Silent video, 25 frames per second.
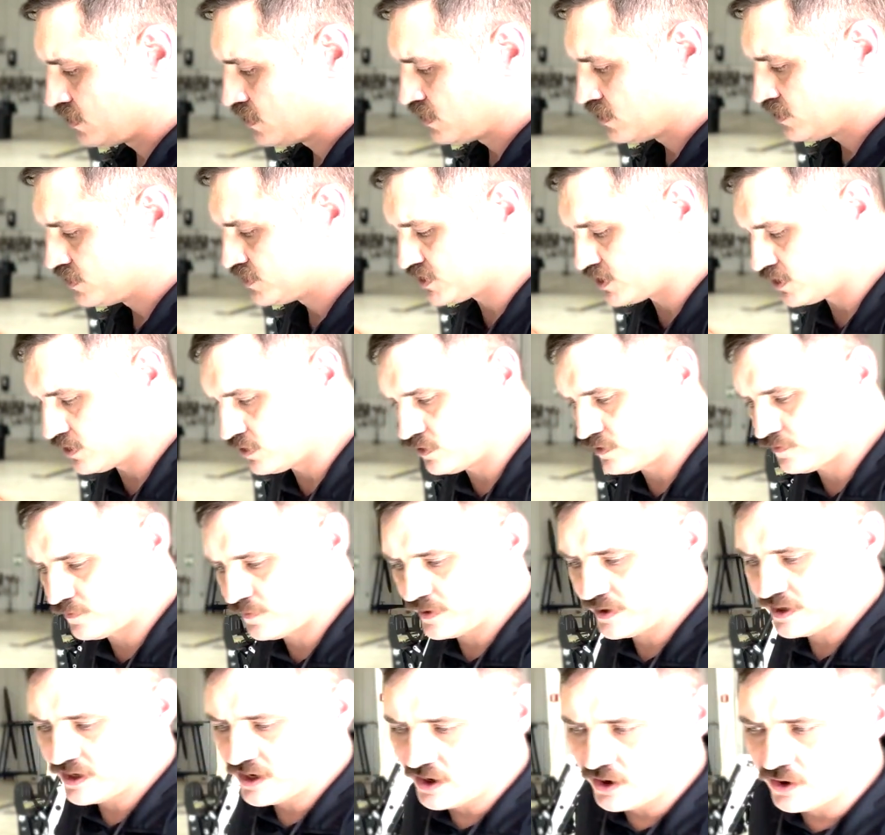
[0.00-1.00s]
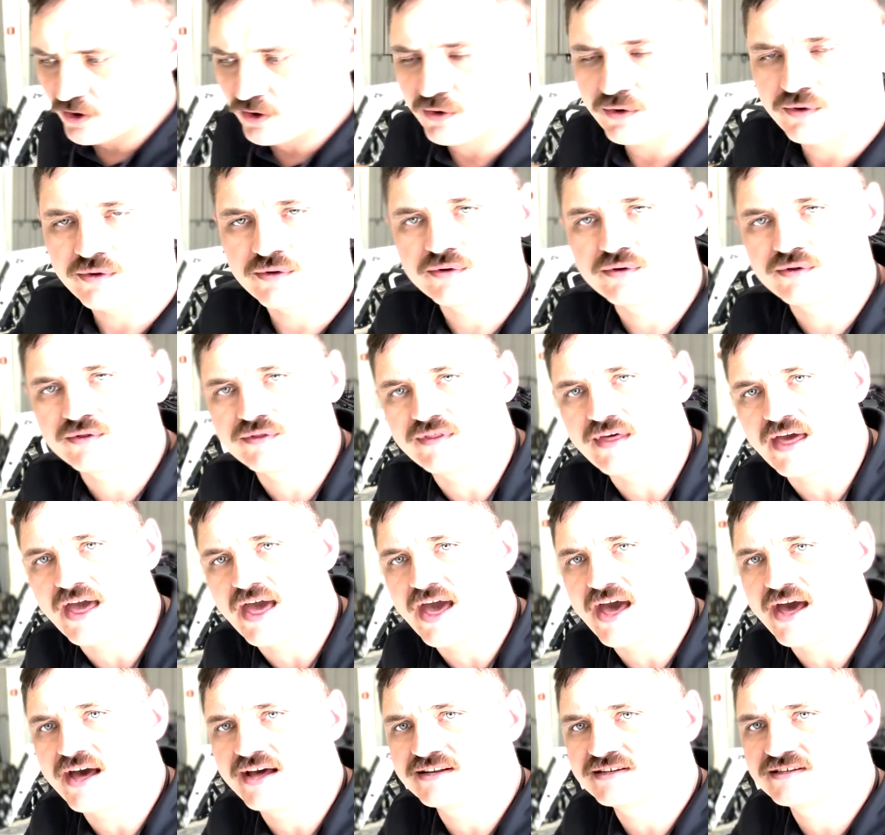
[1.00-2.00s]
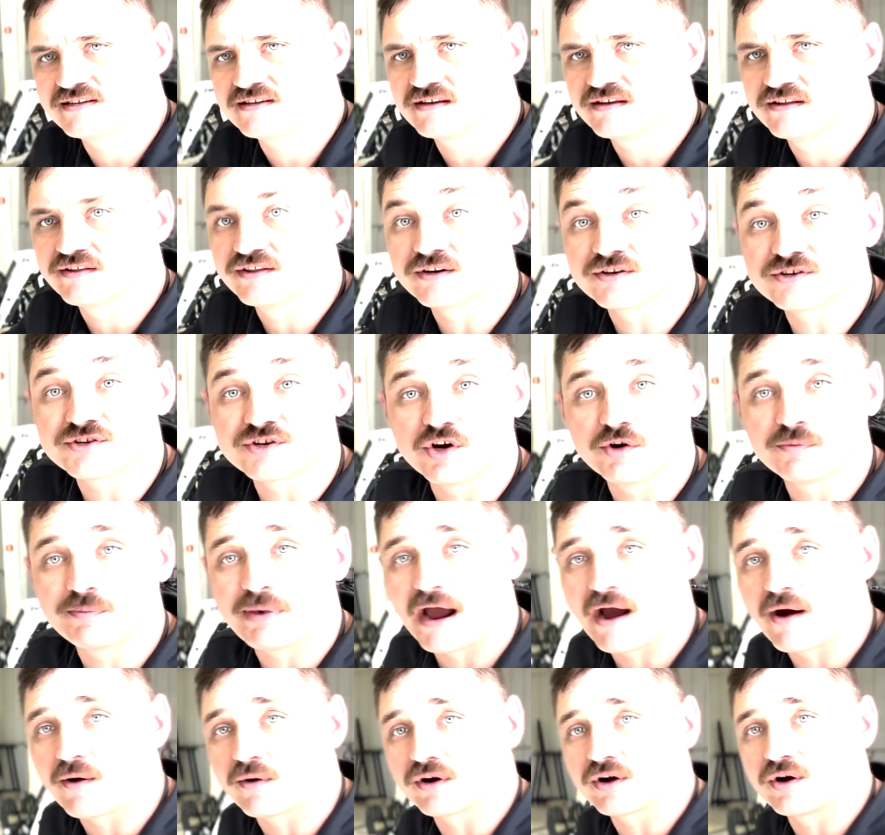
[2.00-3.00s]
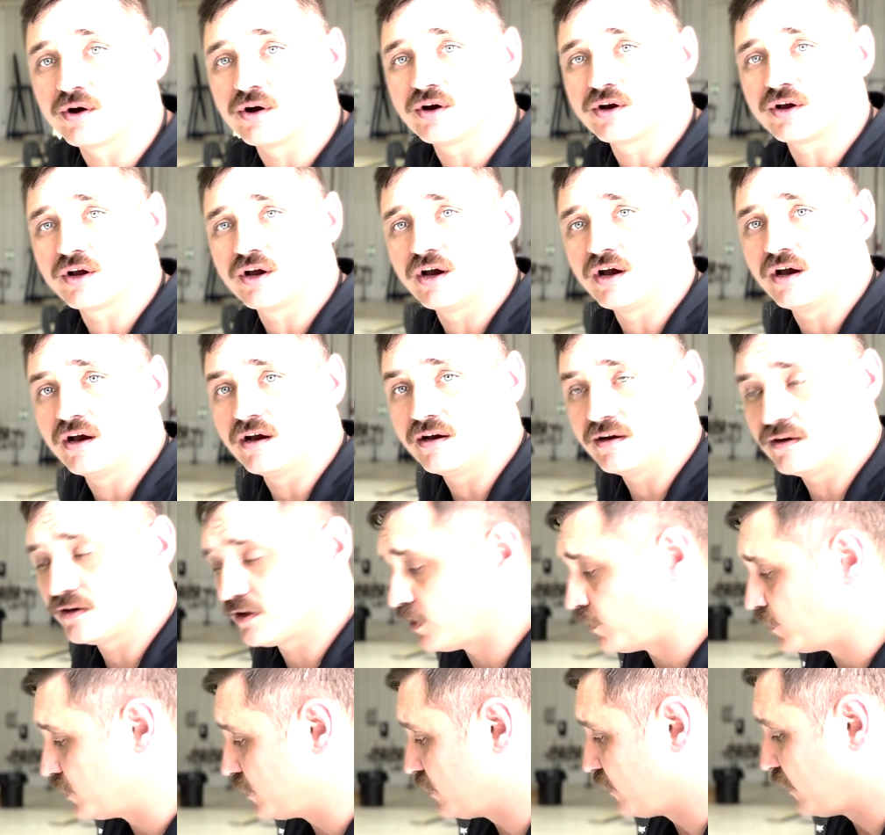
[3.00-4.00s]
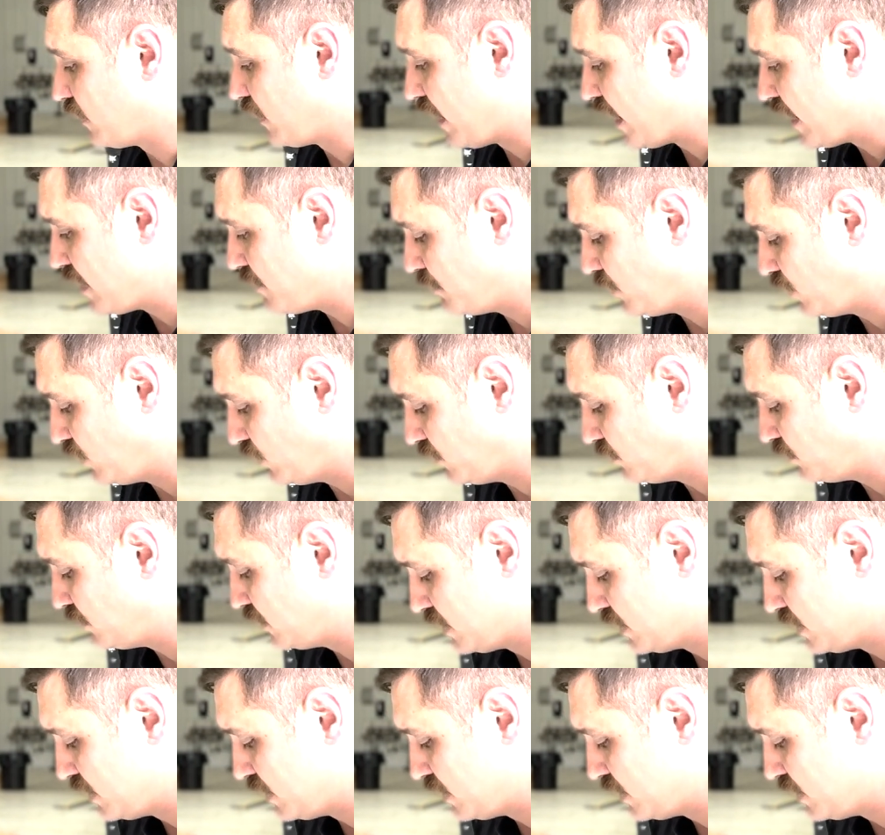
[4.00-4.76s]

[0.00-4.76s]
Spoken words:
So if we know that there's no power going to the light bulb,